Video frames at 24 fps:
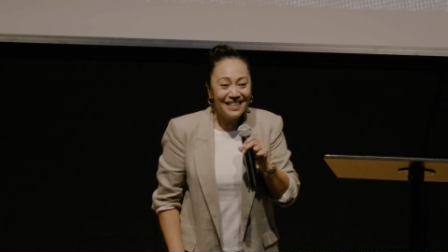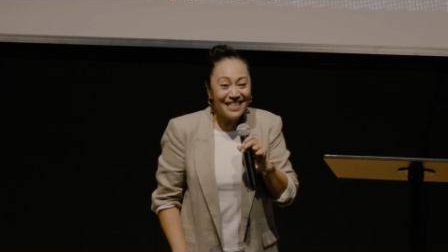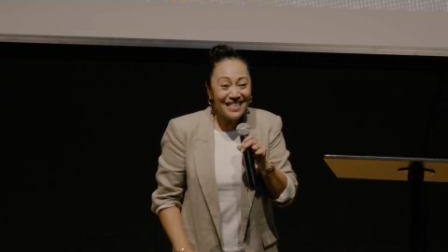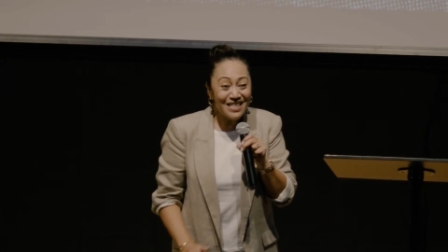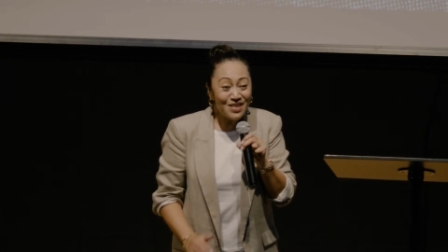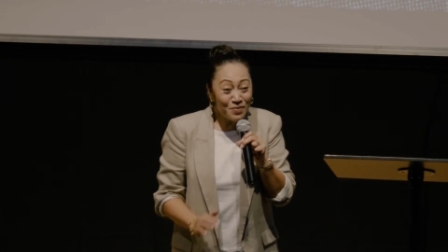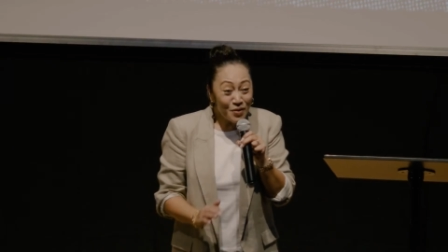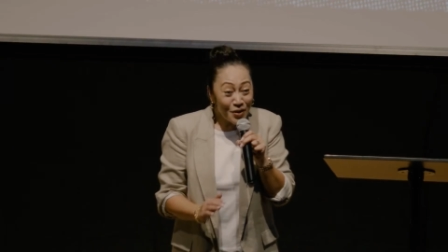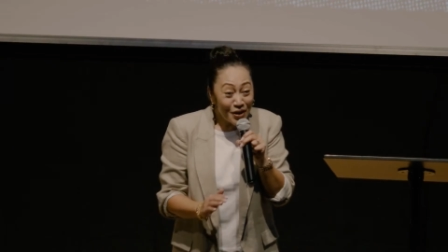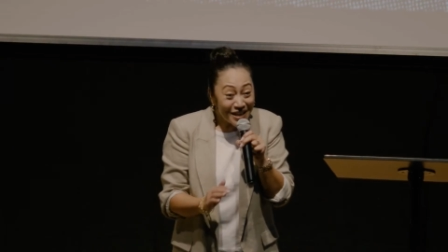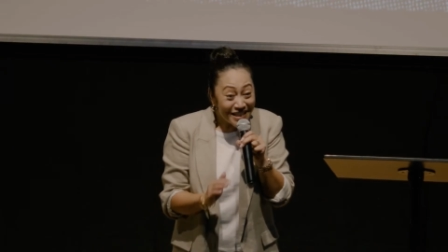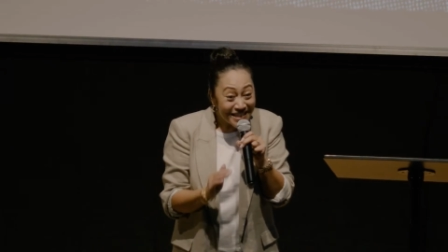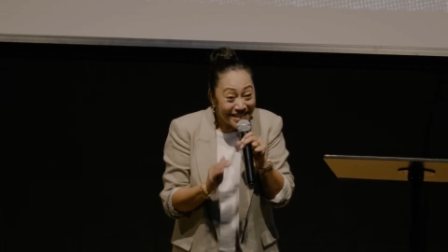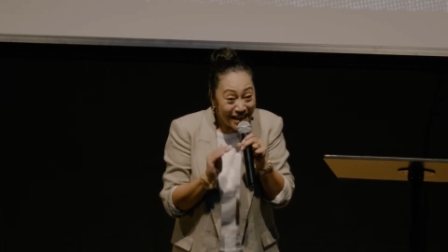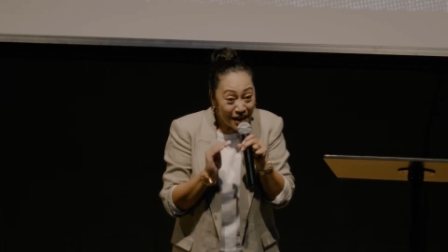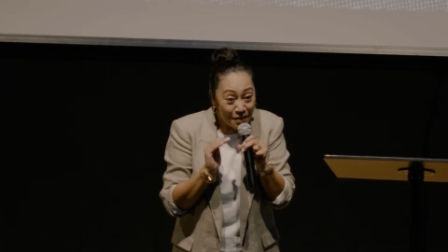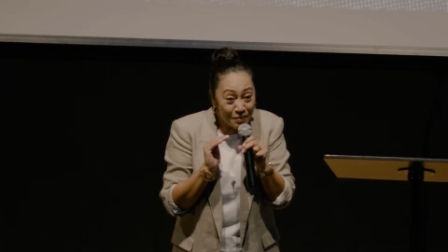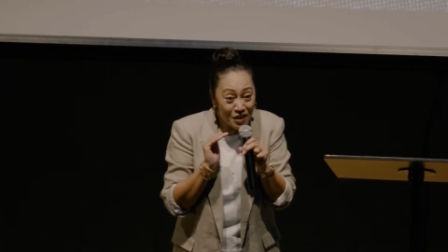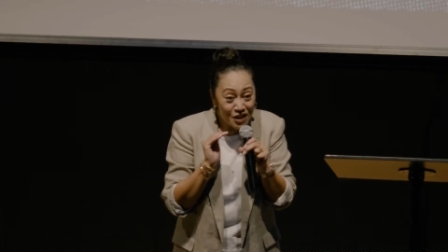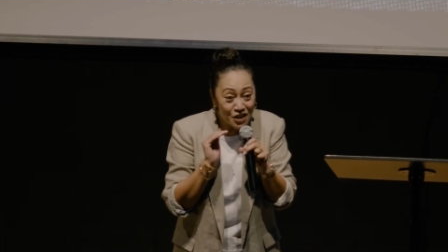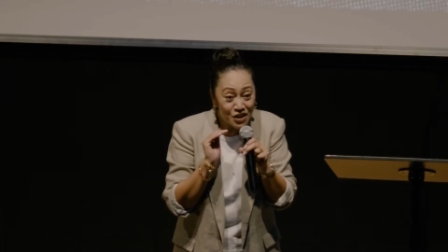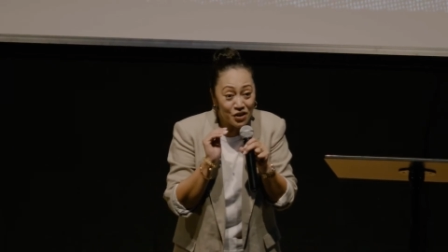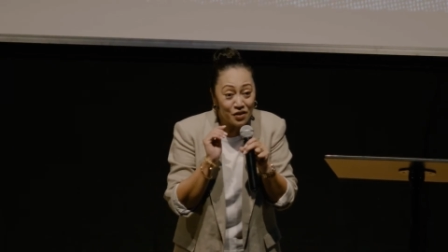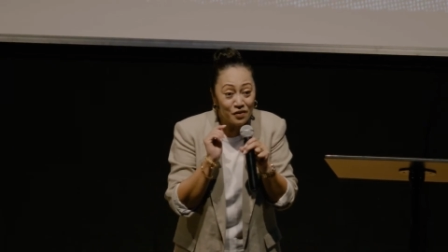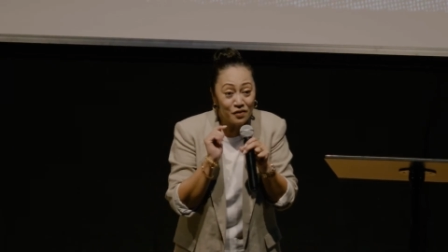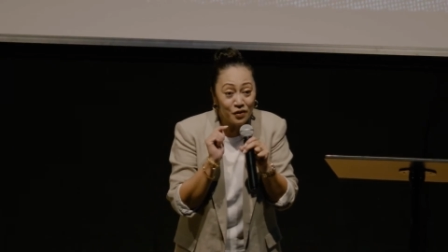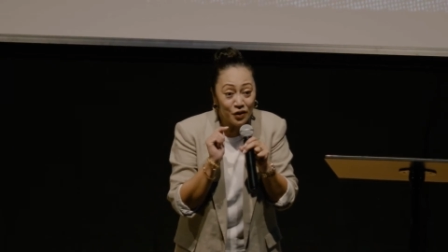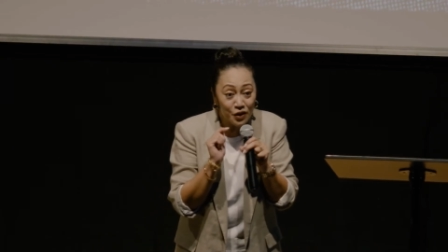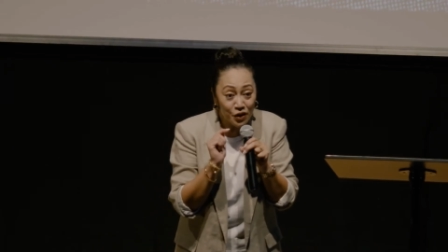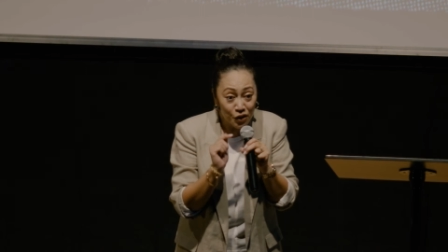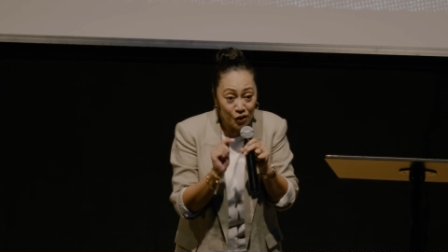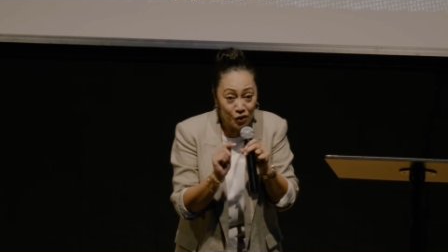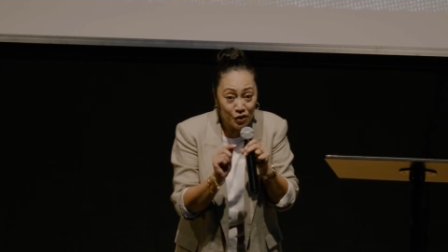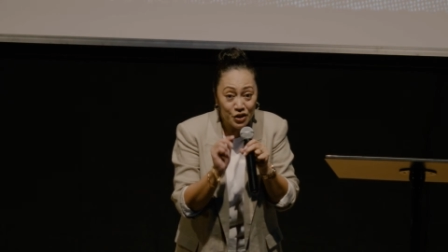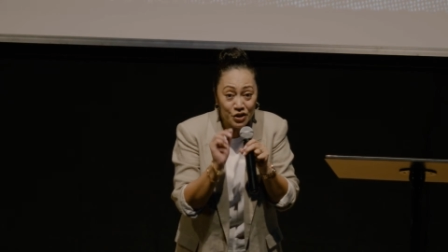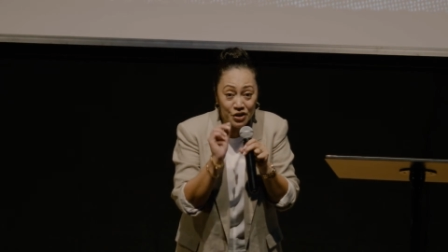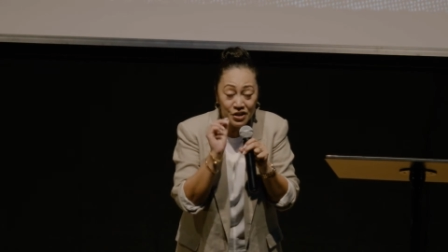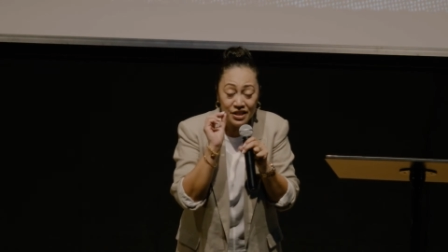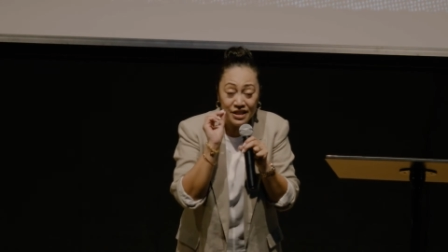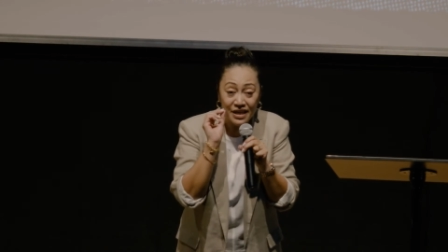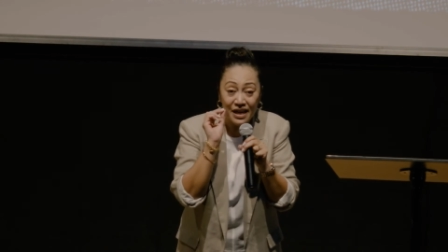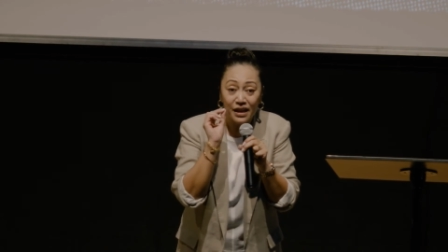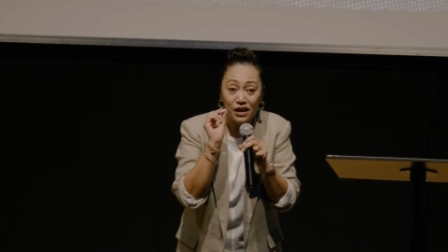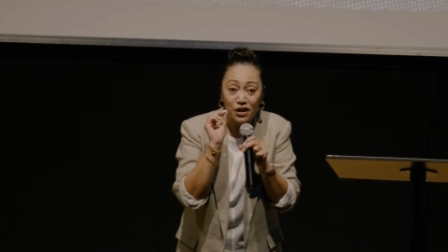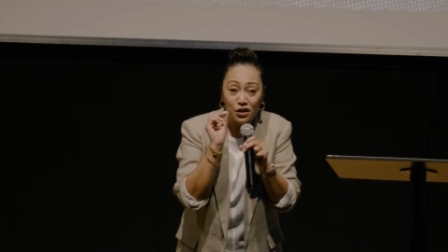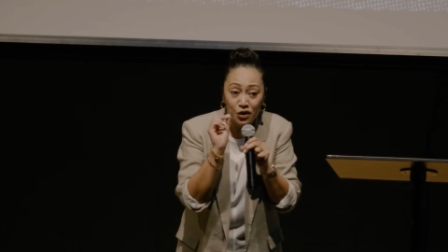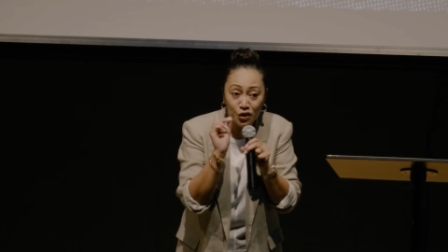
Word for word: This word is coming to you for you, to set